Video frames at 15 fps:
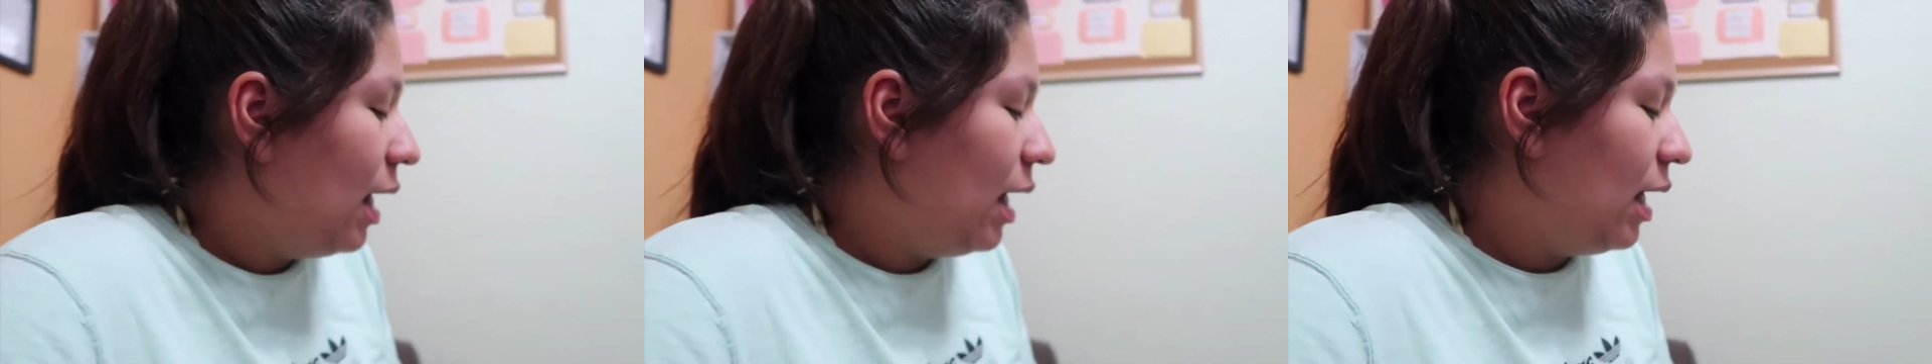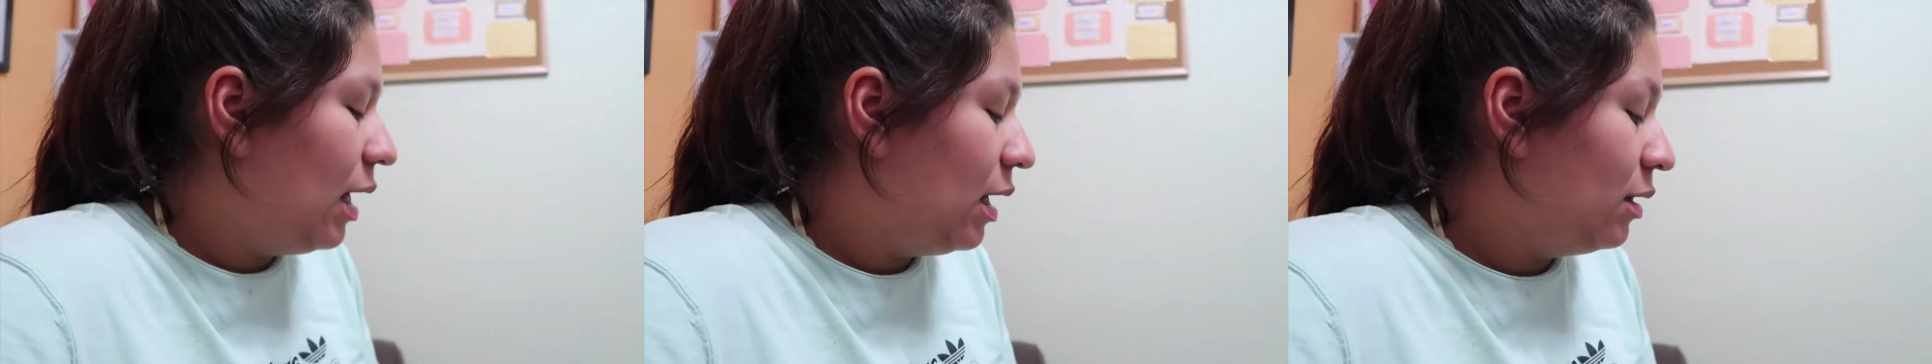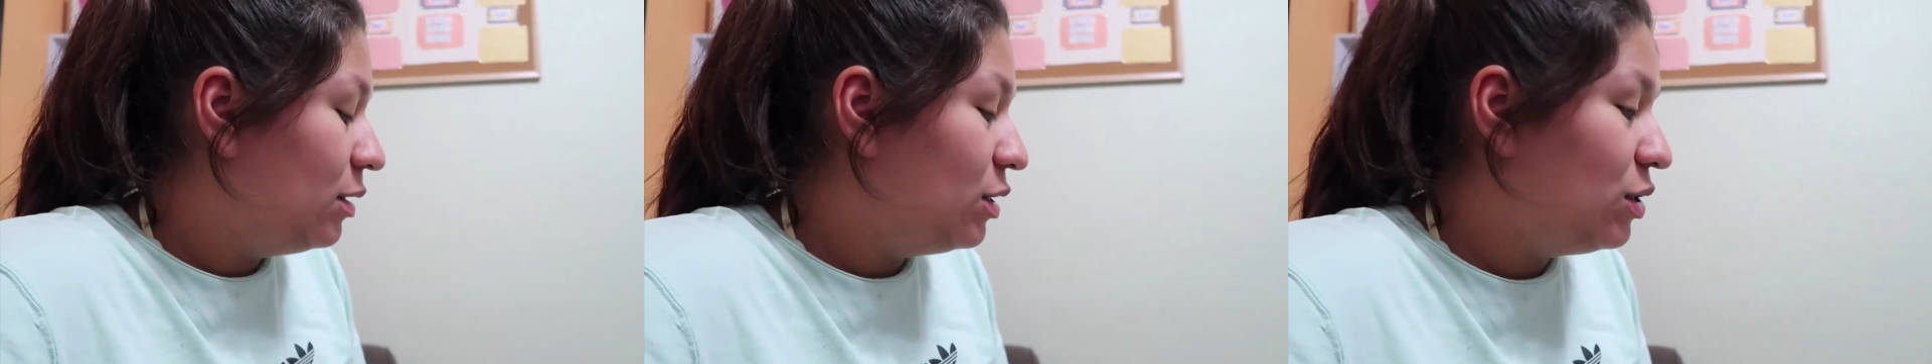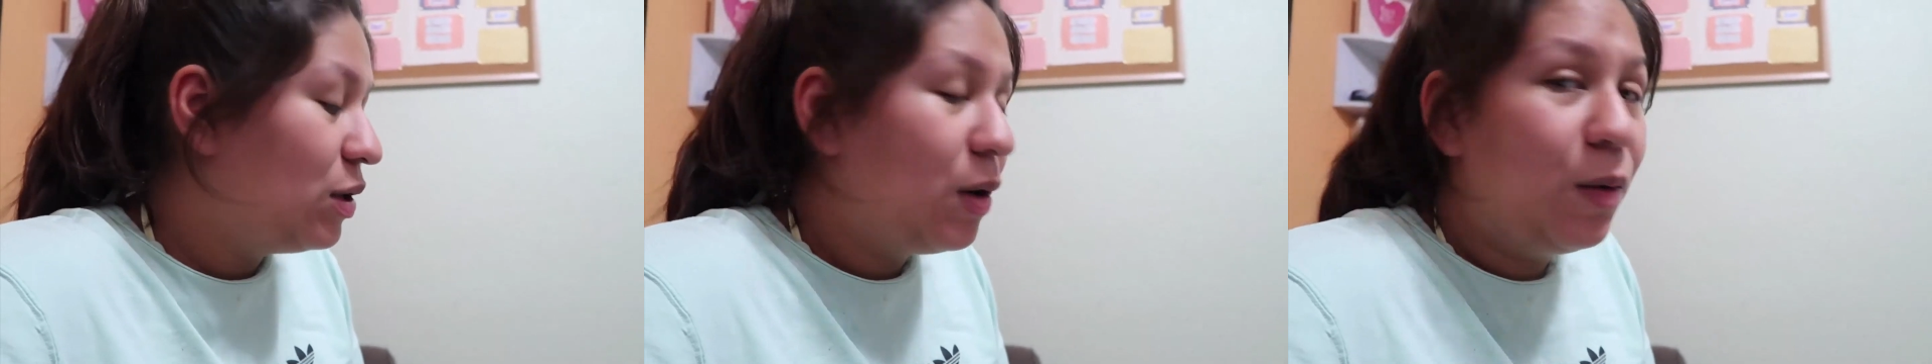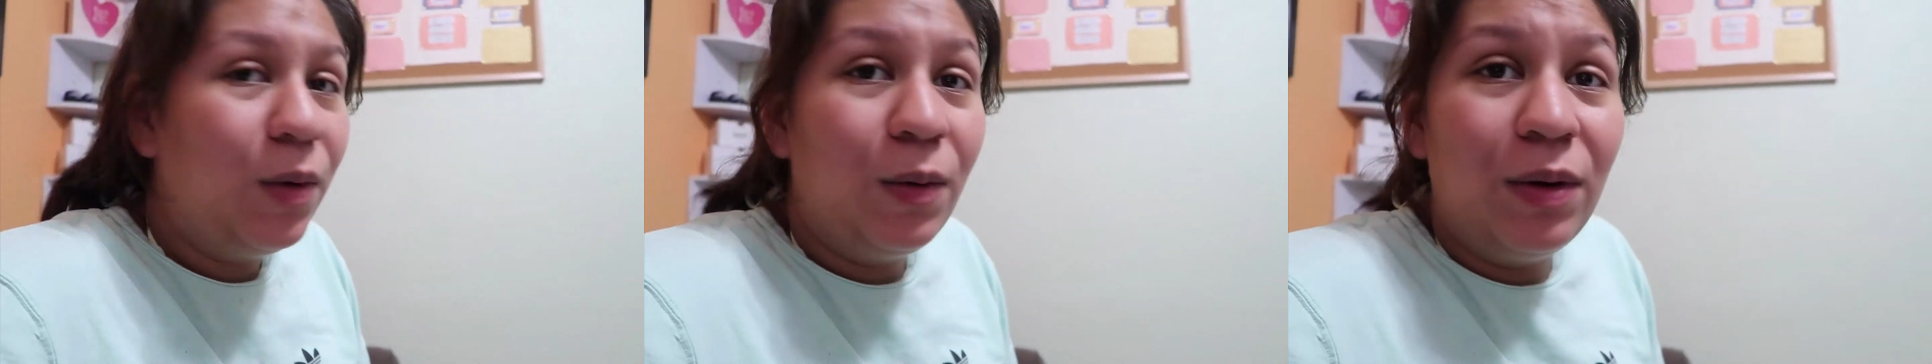And
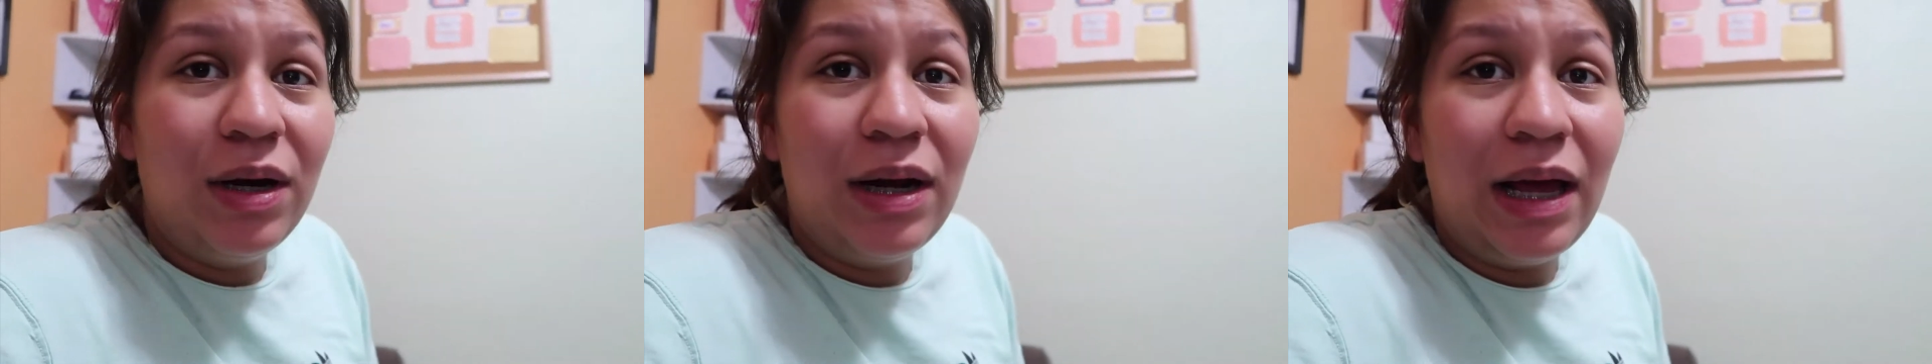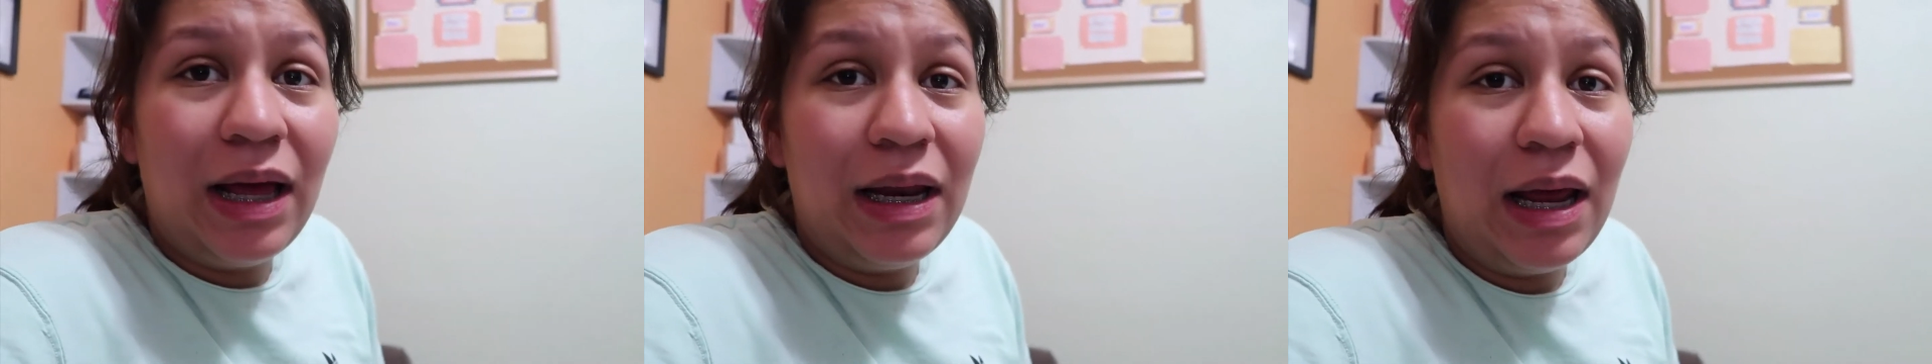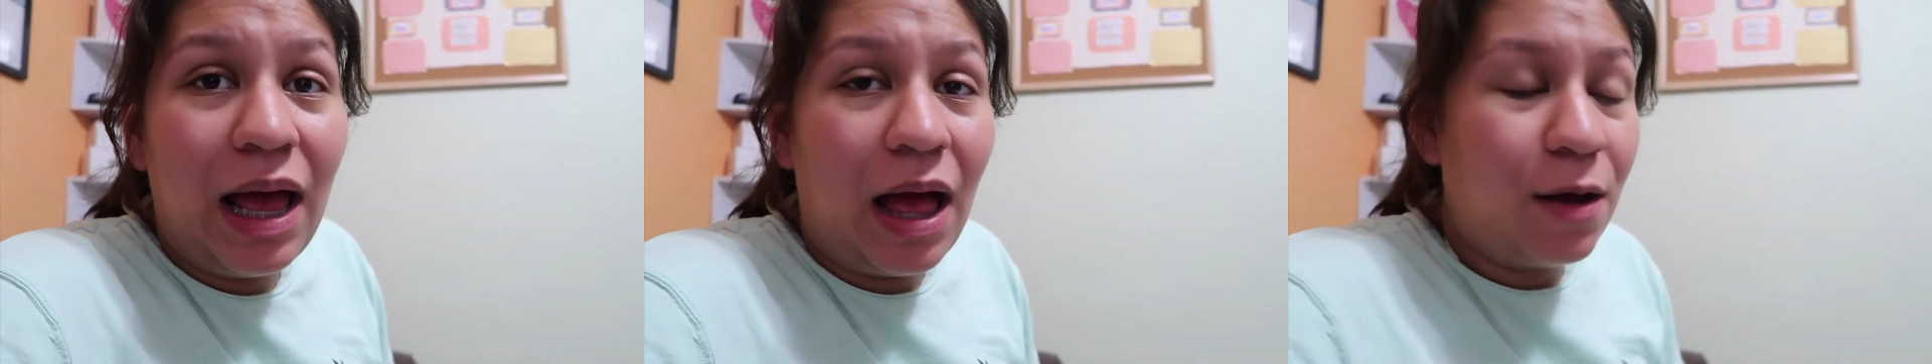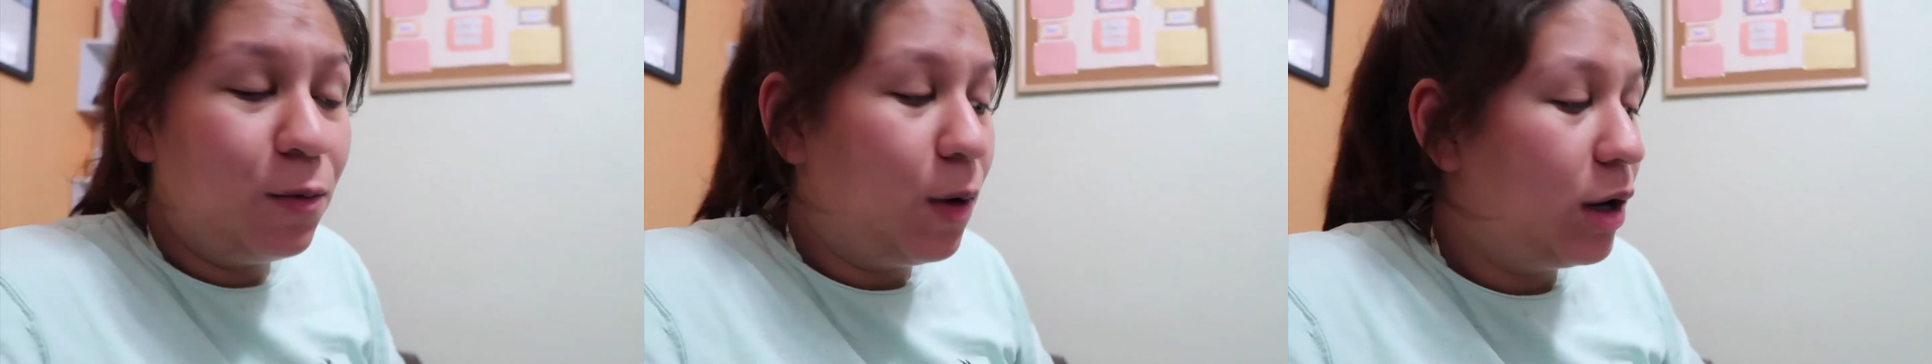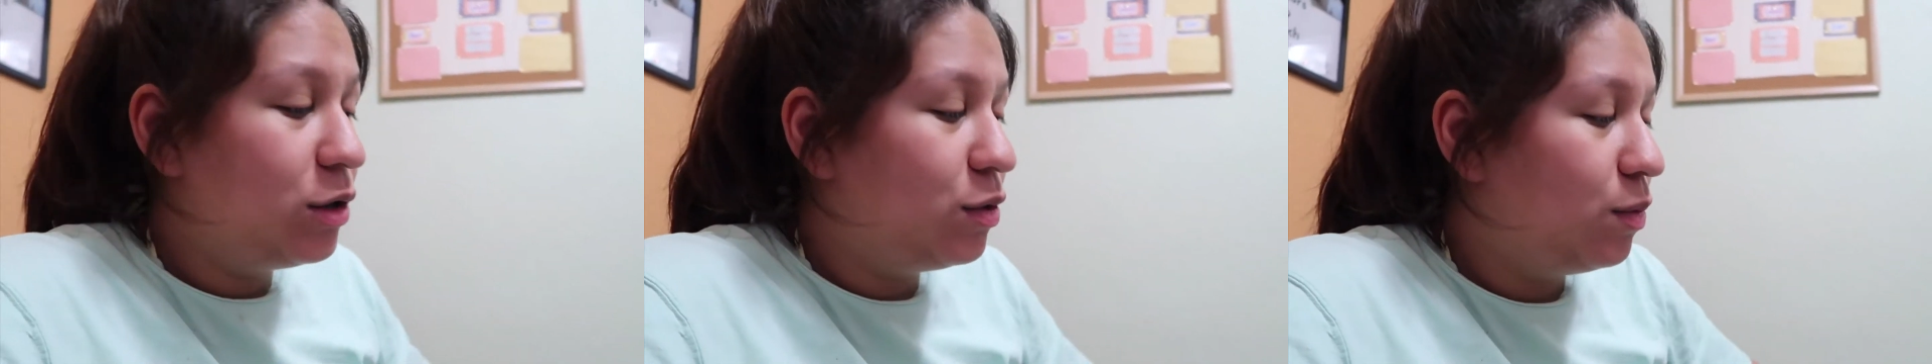so we went ahead and
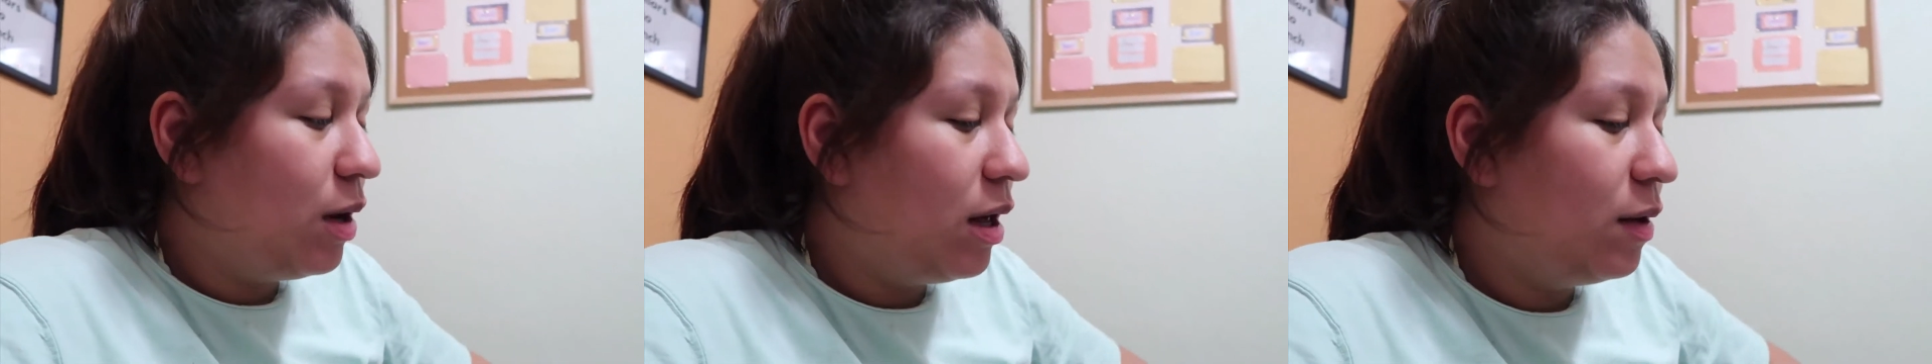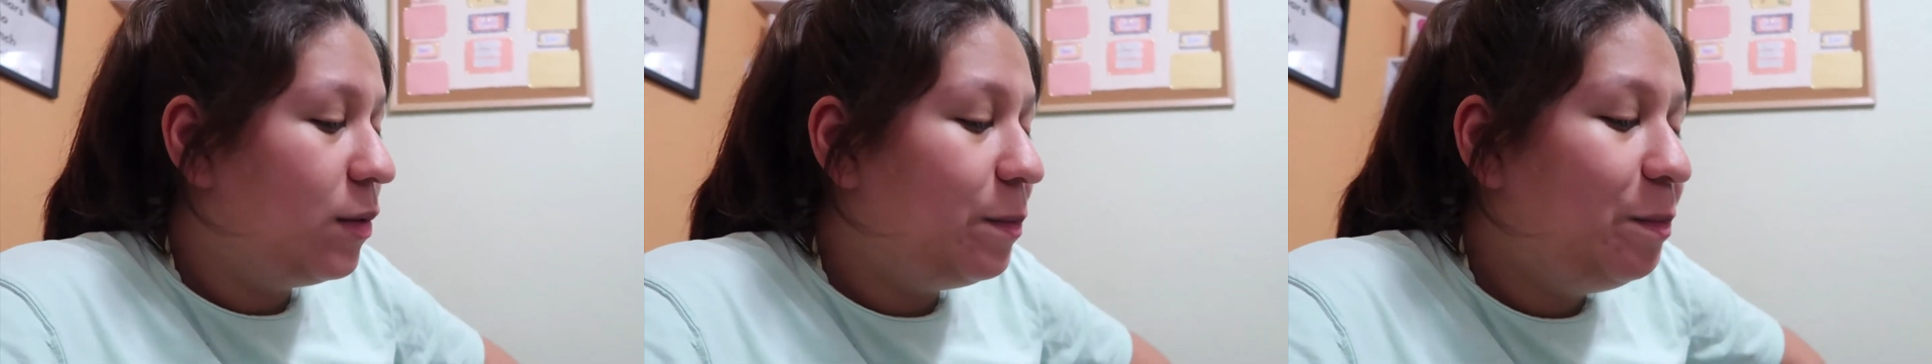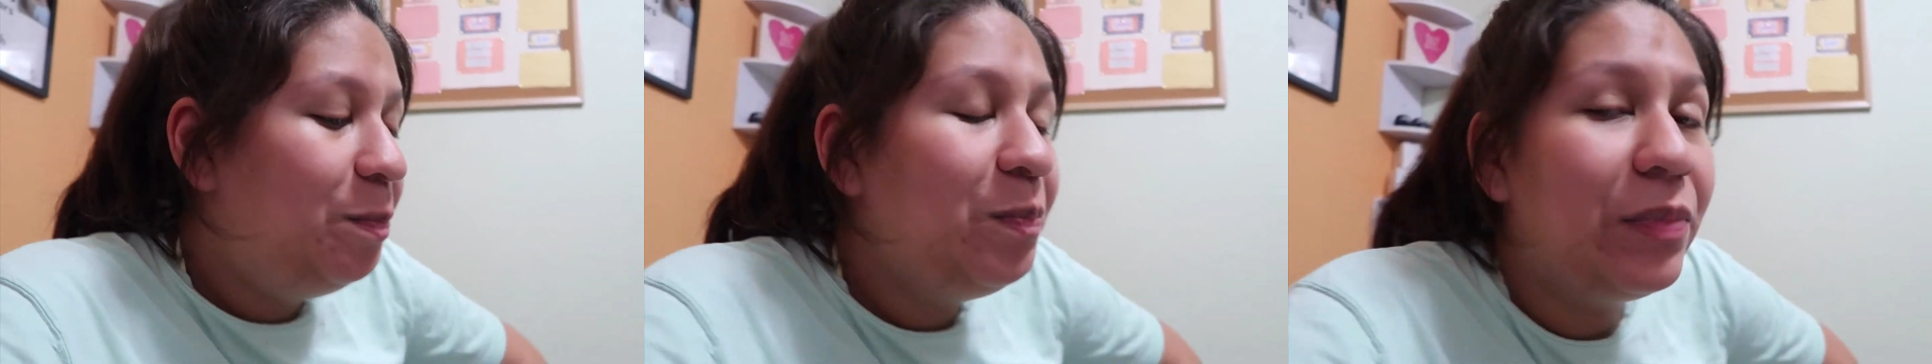walked around.